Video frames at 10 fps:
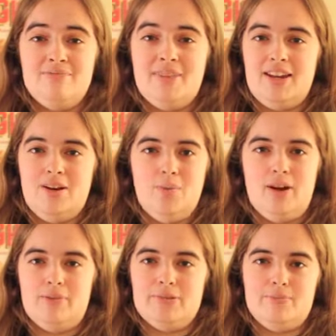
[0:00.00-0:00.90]
They didn't
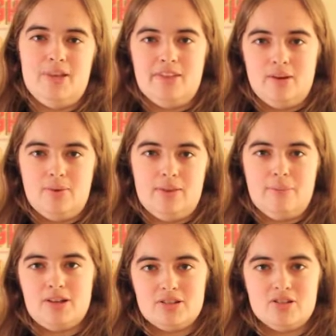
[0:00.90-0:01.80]
want him to be there when the
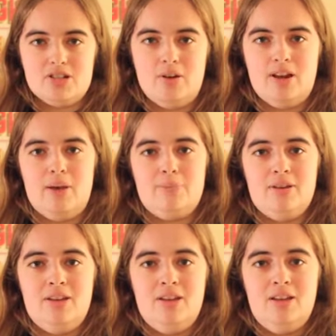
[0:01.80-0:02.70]
monster showed up.
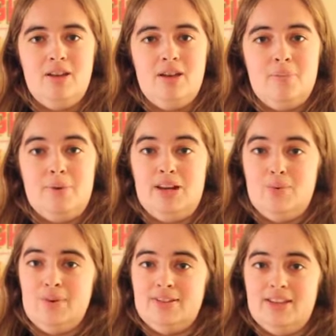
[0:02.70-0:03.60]
But he
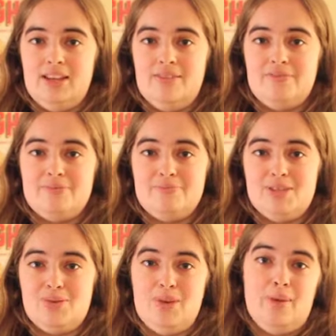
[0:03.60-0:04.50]
wouldn't leave,
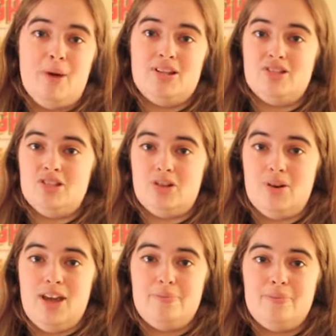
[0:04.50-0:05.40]
so when the monster showed
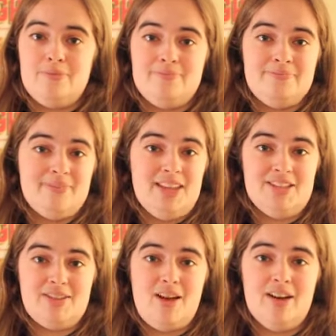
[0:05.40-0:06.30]
up, he
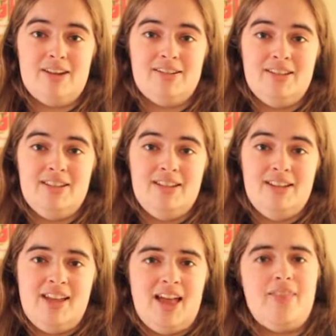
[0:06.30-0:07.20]
saw it.
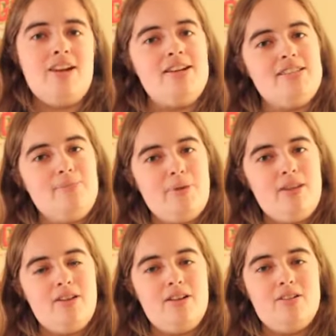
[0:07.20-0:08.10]
And then it
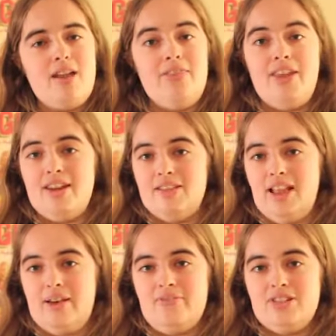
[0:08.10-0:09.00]
disappeared, and then he
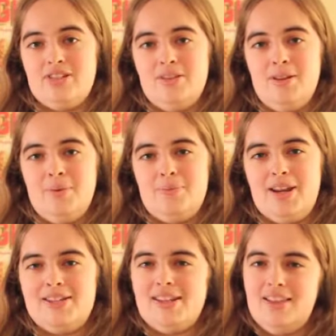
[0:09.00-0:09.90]
left. But
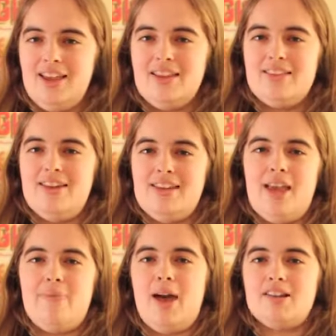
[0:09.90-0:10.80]
I did like that he
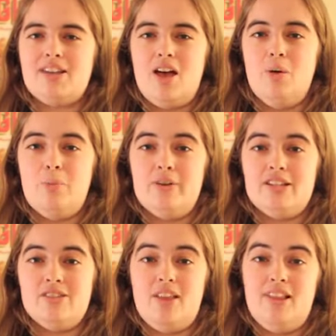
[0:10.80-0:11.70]
came back to help when he
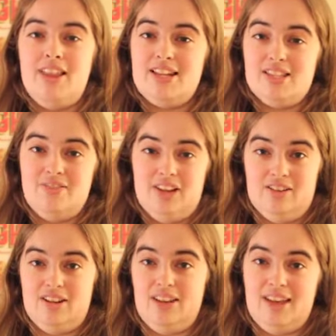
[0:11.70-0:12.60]
saw the lights
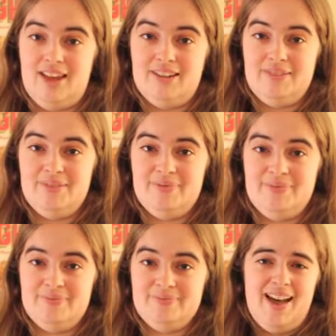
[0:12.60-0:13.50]
flickering again.
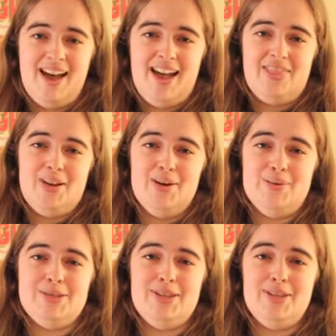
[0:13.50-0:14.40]
I thought it
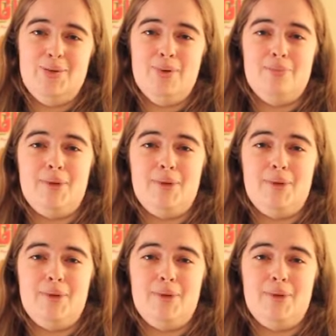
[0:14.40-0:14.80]
was cute when